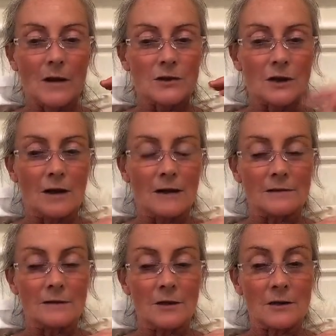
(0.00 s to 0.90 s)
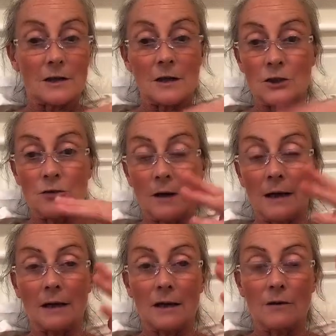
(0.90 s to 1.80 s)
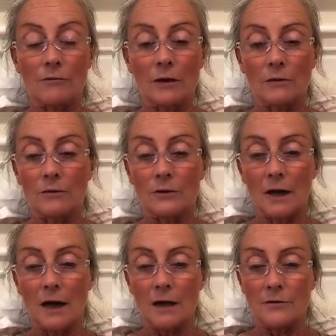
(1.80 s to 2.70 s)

So I noticed, yes, you can get in a real good high.